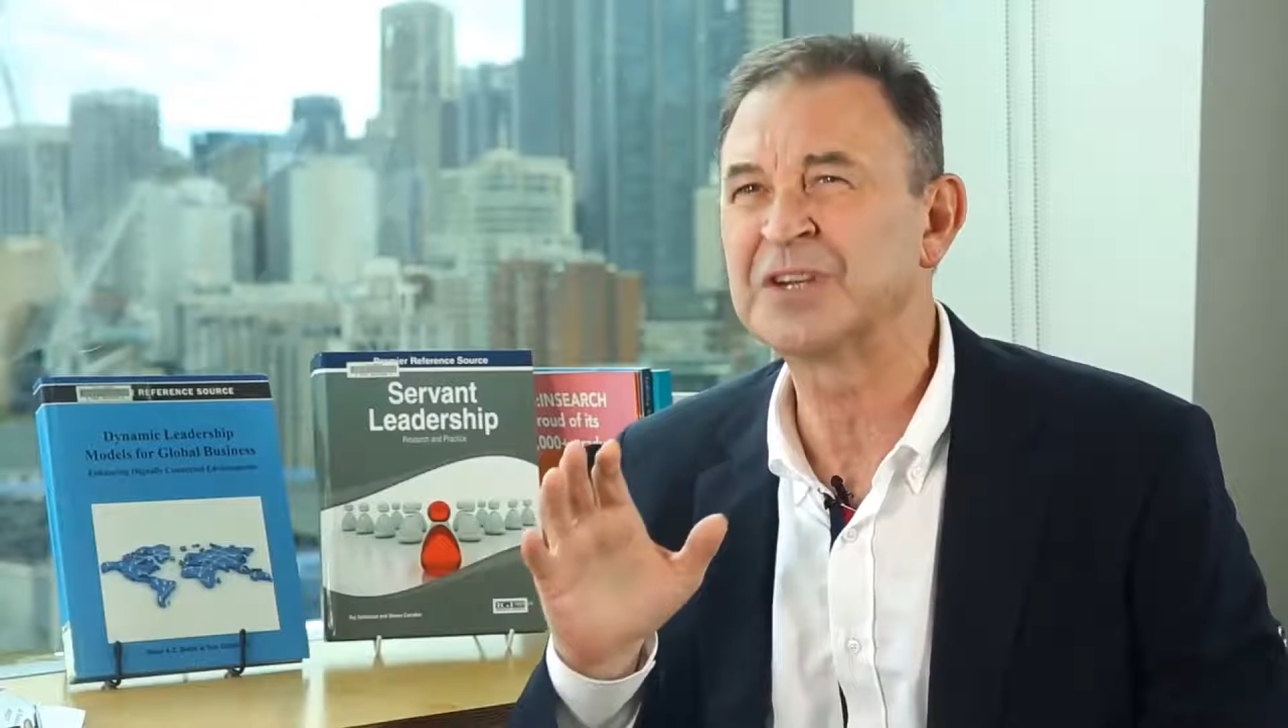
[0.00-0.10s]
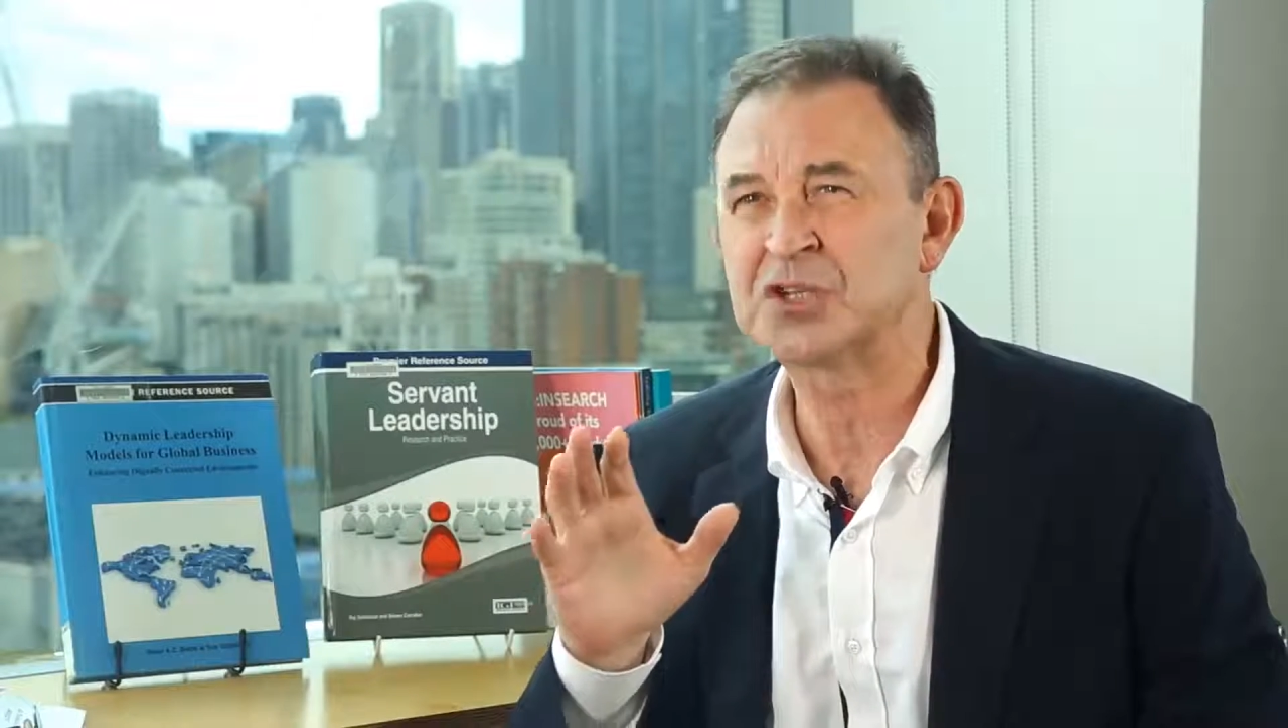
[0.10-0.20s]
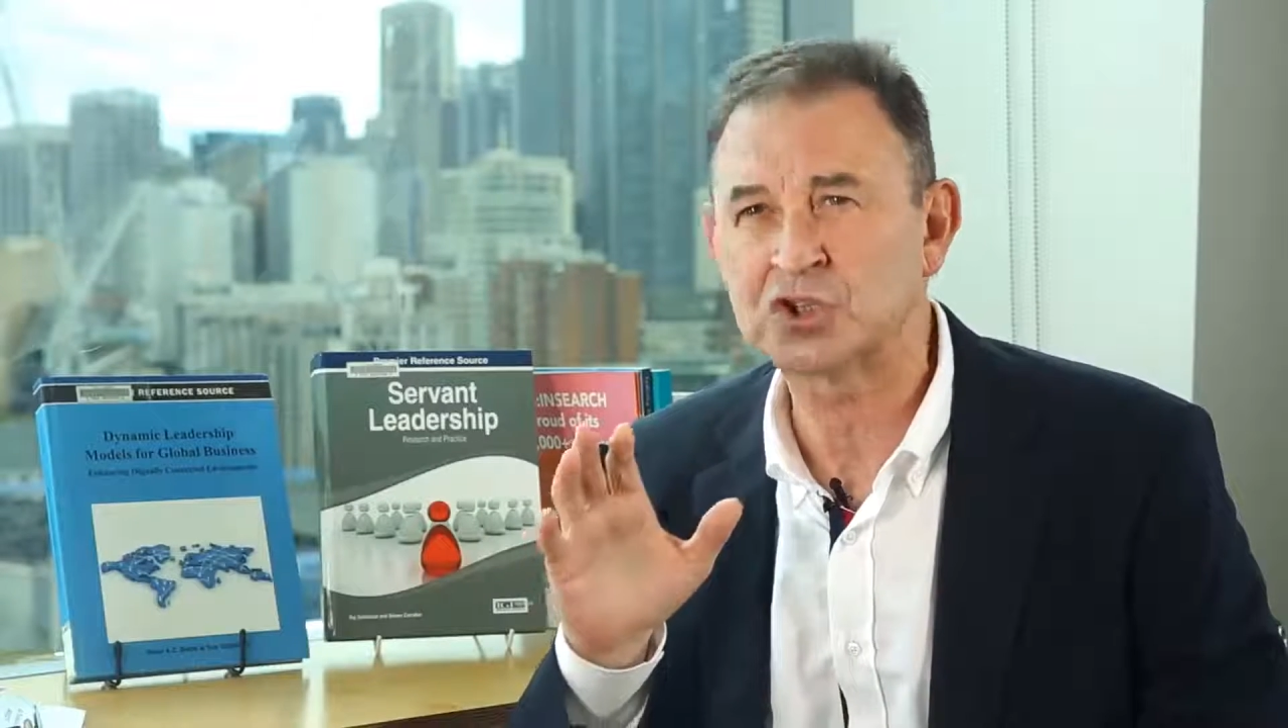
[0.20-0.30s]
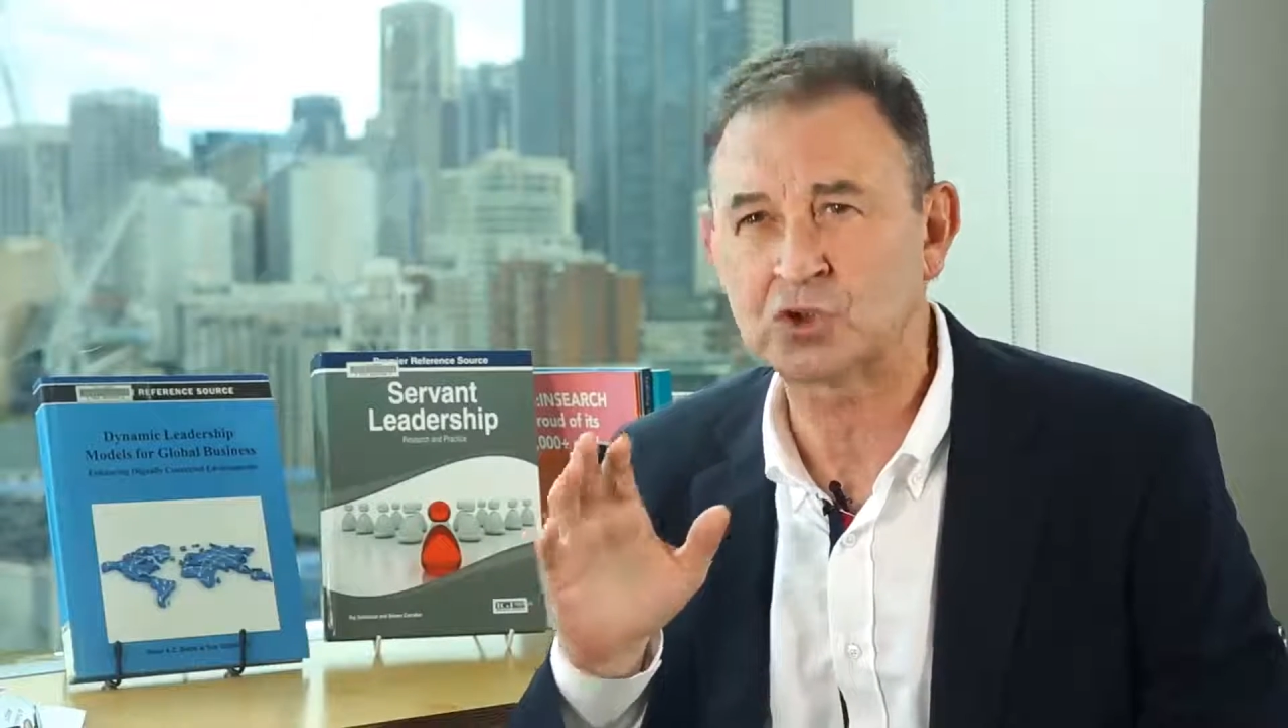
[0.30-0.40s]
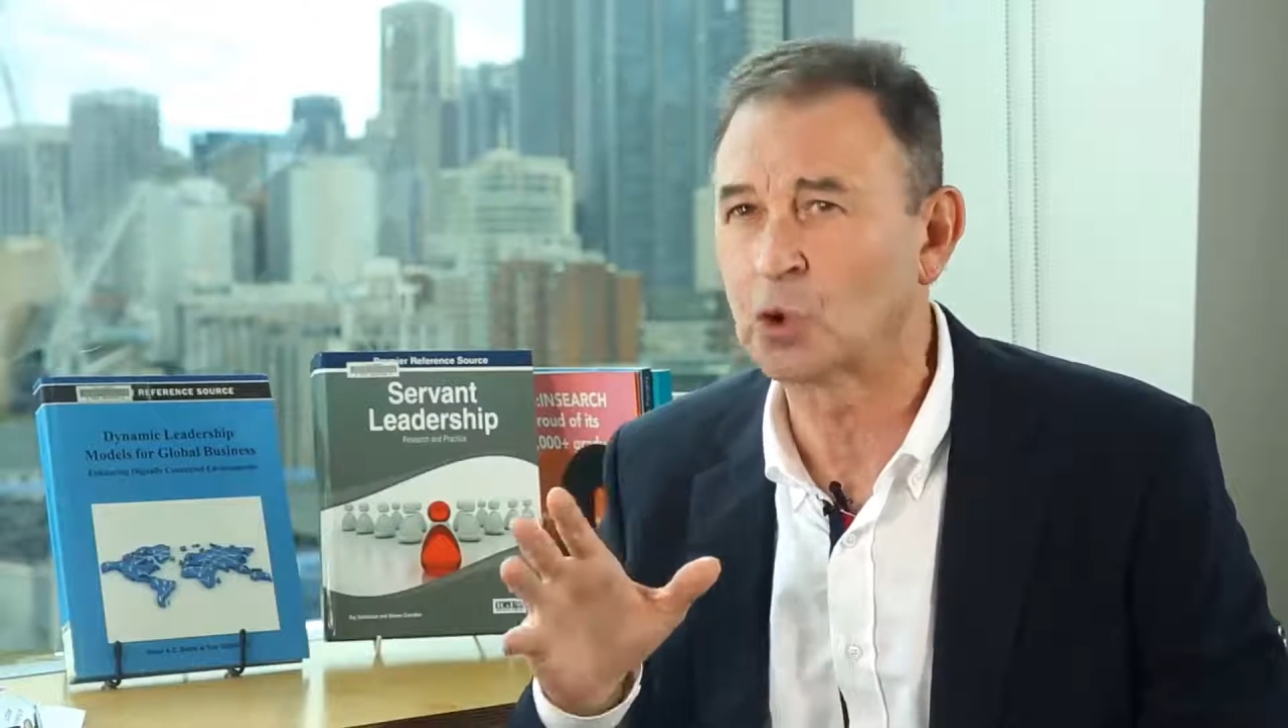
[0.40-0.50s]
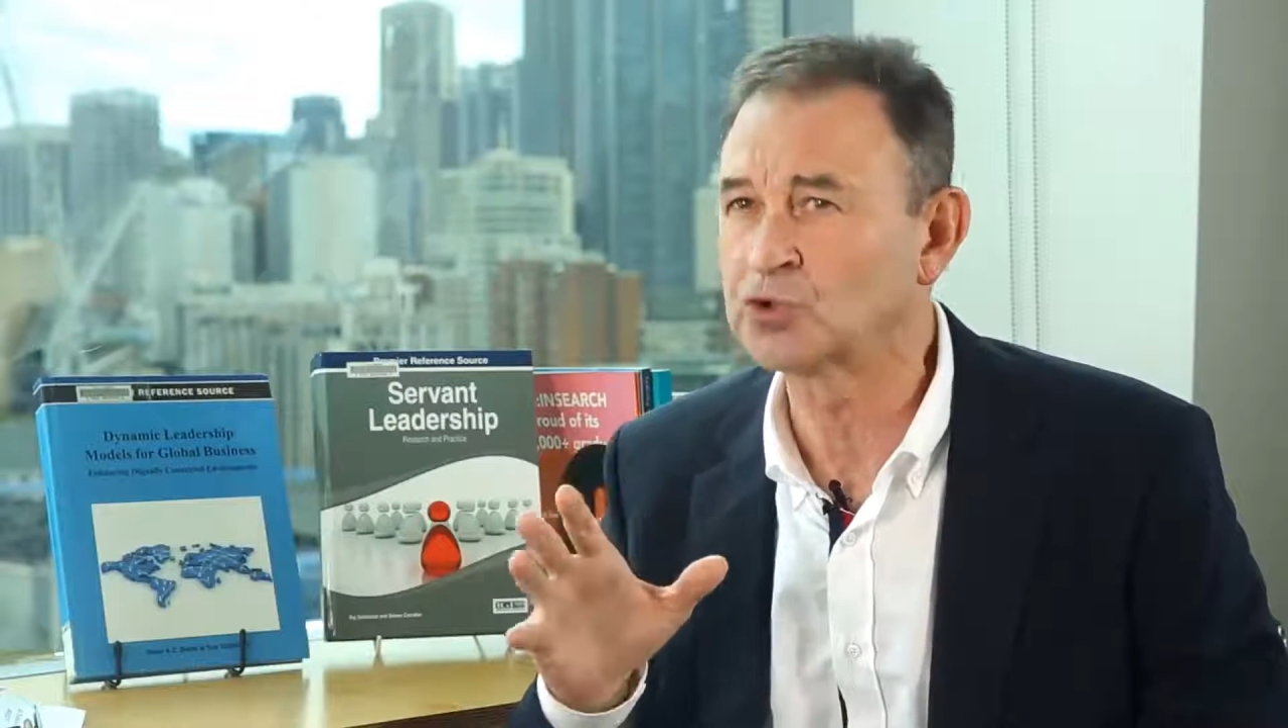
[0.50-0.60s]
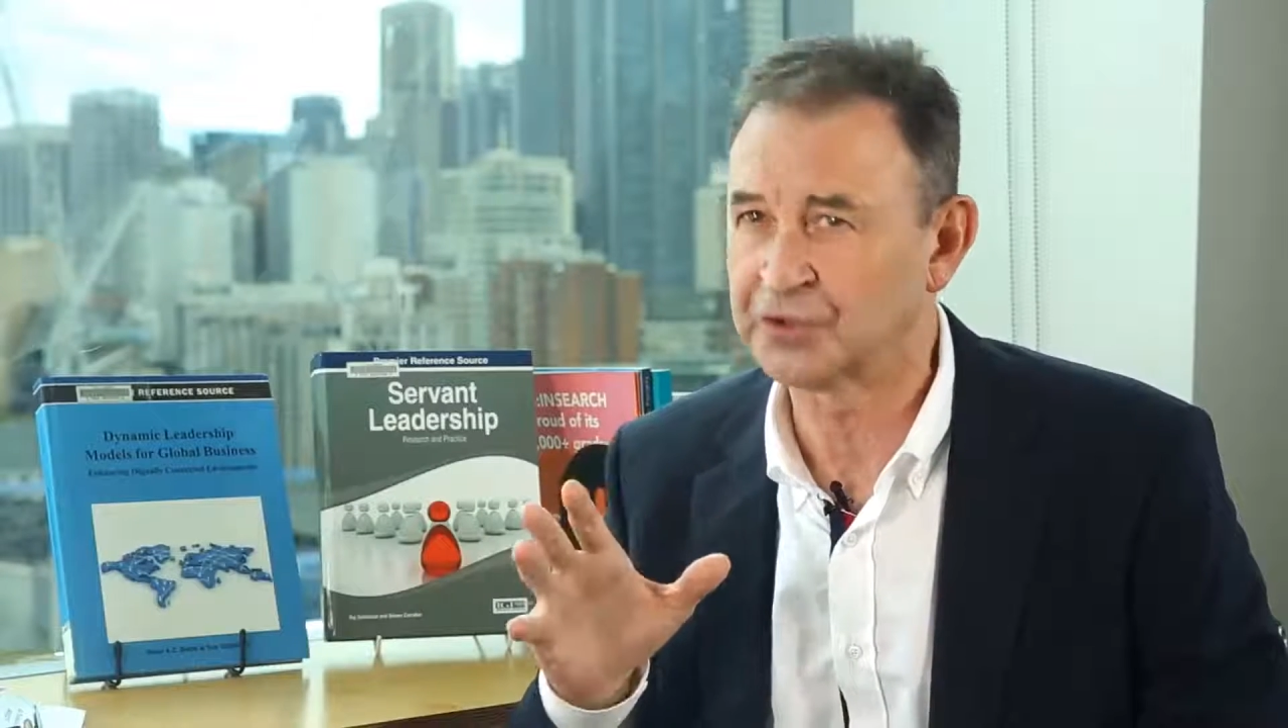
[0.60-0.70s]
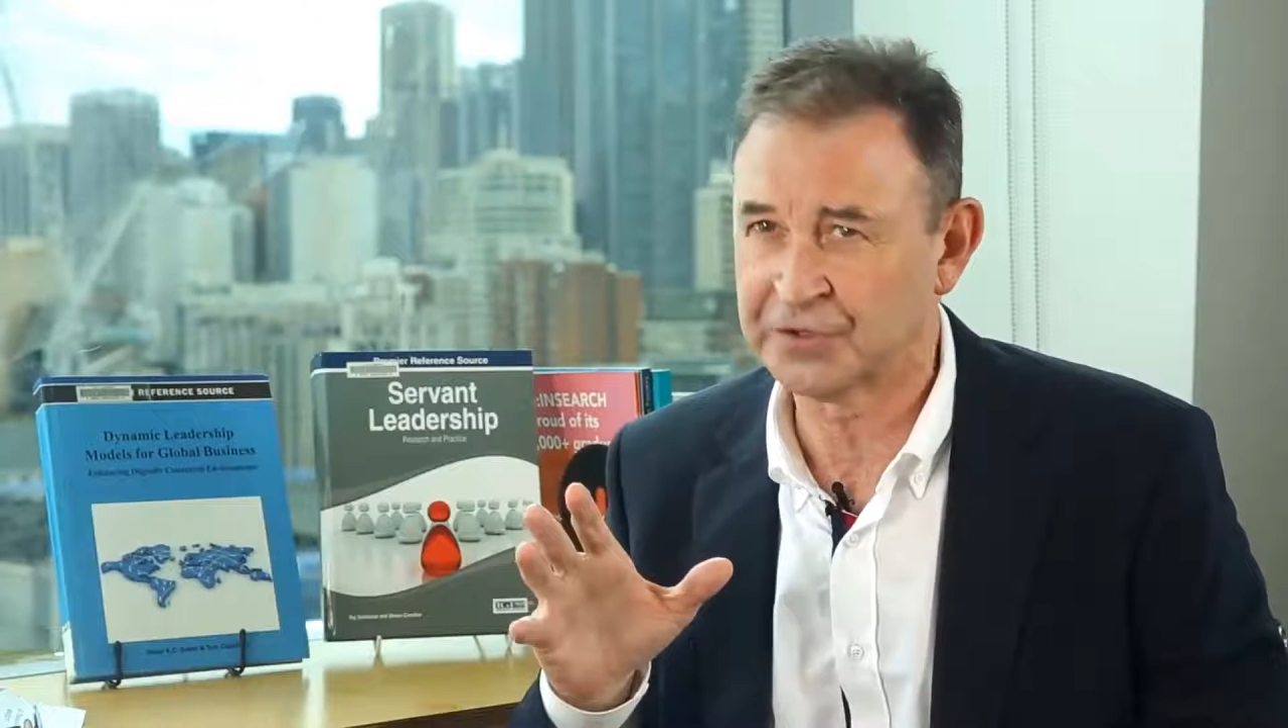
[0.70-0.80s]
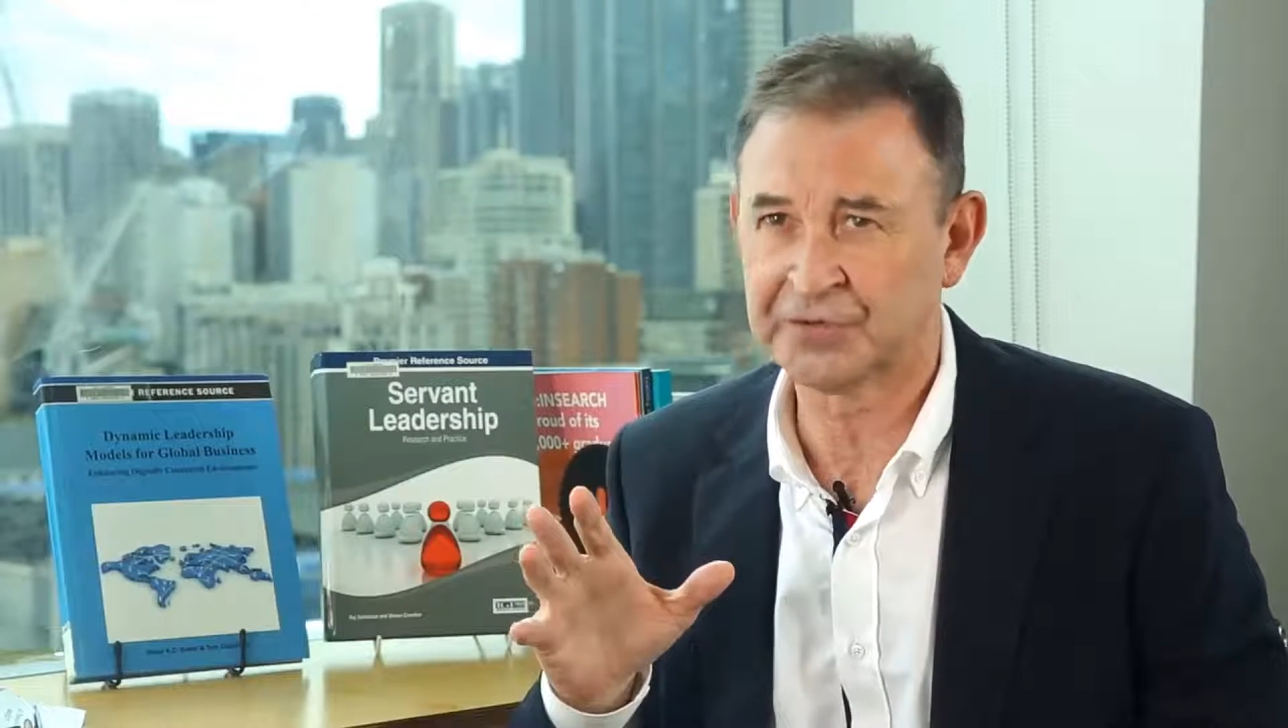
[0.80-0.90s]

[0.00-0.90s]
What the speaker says: extraordinary